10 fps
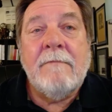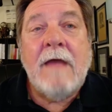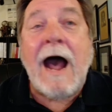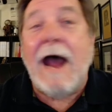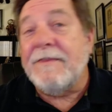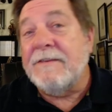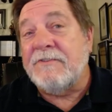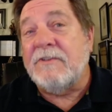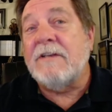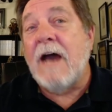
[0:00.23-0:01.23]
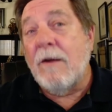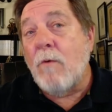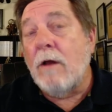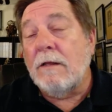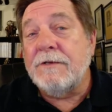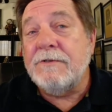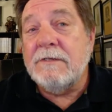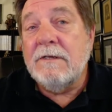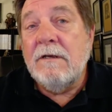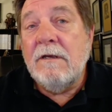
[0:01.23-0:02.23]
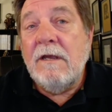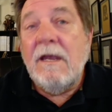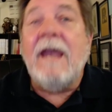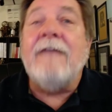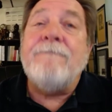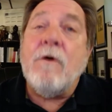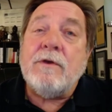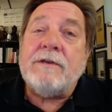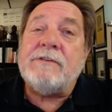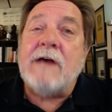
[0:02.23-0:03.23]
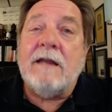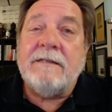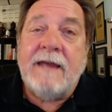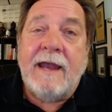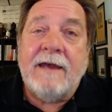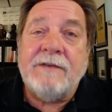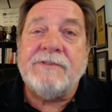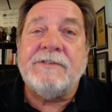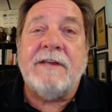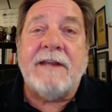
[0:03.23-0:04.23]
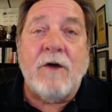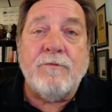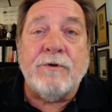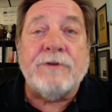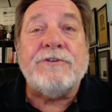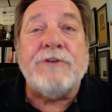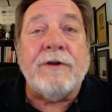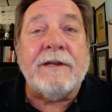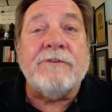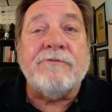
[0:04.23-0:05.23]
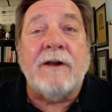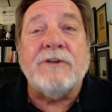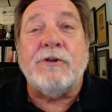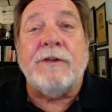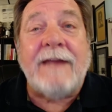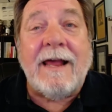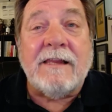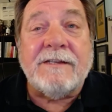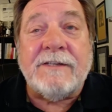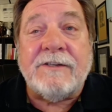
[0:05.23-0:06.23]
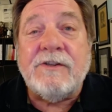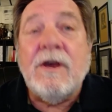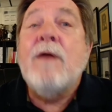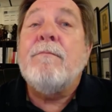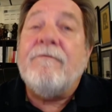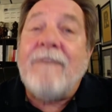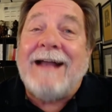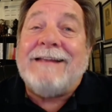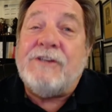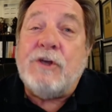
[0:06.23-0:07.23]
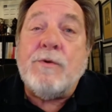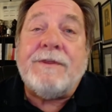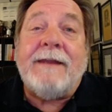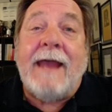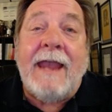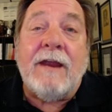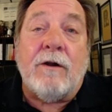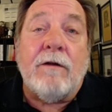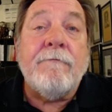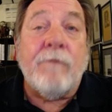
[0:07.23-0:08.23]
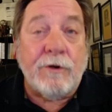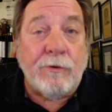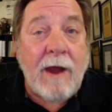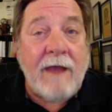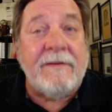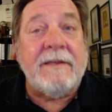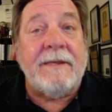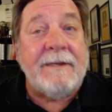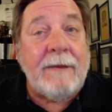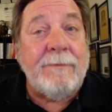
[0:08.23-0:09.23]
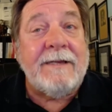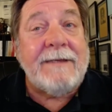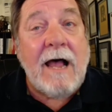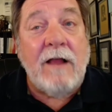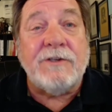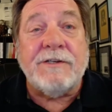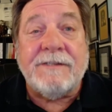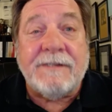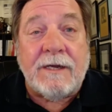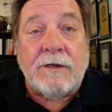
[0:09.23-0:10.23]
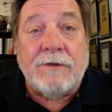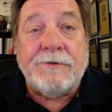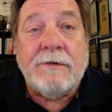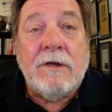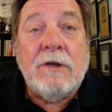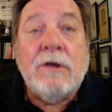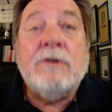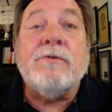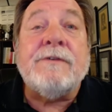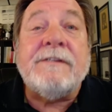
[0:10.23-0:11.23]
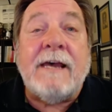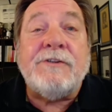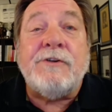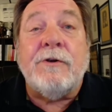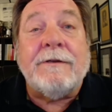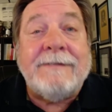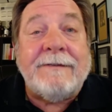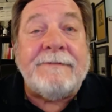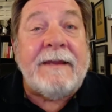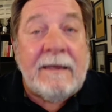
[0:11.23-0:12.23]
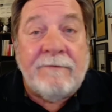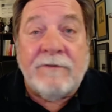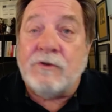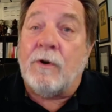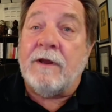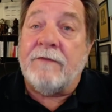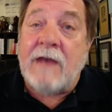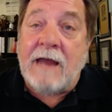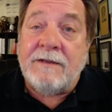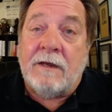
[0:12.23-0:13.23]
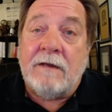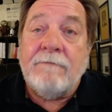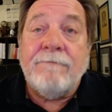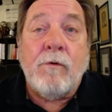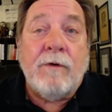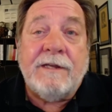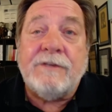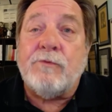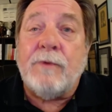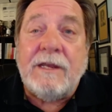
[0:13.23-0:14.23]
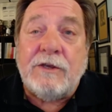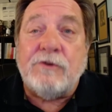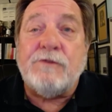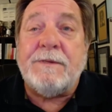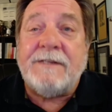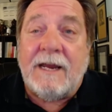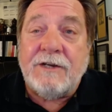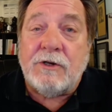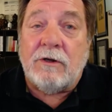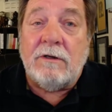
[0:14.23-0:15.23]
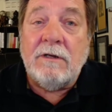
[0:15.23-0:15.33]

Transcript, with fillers: Hi, this is Guy Wallace. A focus on tasks and outputs during instructional analysis provides you with an anchor for deriving the enabling knowledge and skills to assess your existing inventory of content for its reuse potential.